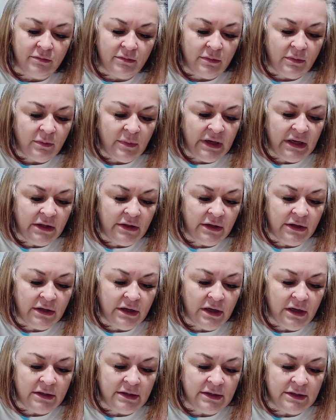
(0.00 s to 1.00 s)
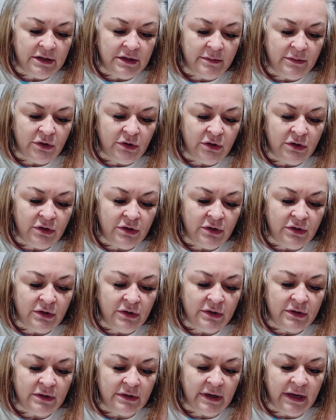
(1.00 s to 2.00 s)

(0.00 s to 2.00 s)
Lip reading: make the customers